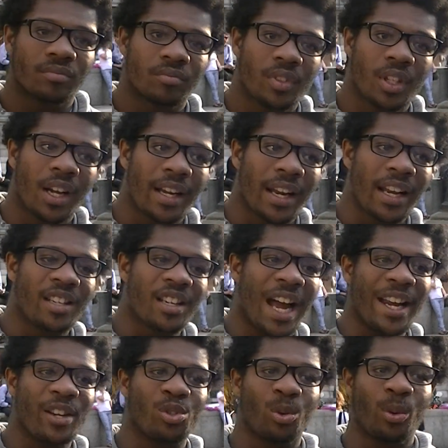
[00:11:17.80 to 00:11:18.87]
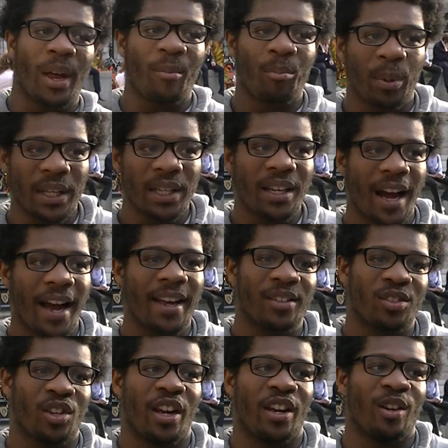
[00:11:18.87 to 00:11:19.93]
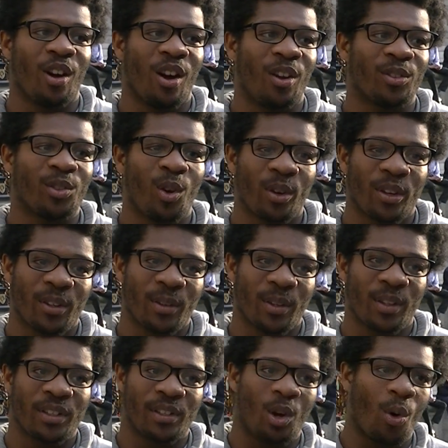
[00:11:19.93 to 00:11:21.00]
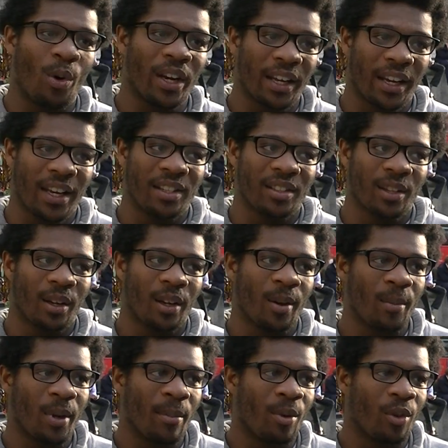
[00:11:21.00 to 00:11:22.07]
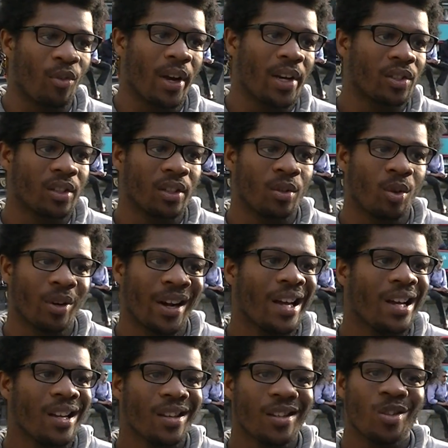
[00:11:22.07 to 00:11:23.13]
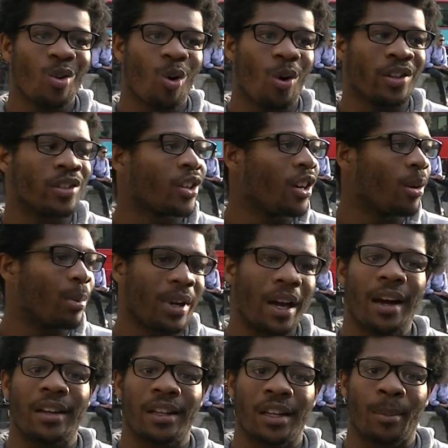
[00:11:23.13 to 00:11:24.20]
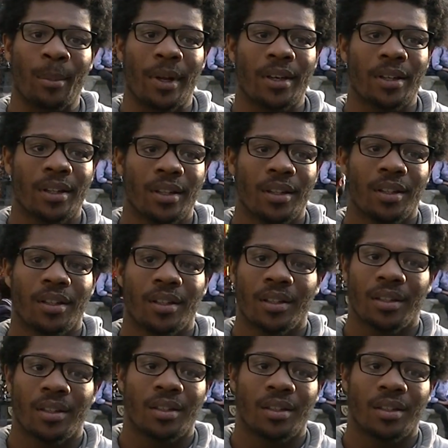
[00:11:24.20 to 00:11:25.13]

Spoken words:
you got that Nigel MP guy saying, going against the immigration and all that. You know what it's going to be out here, man.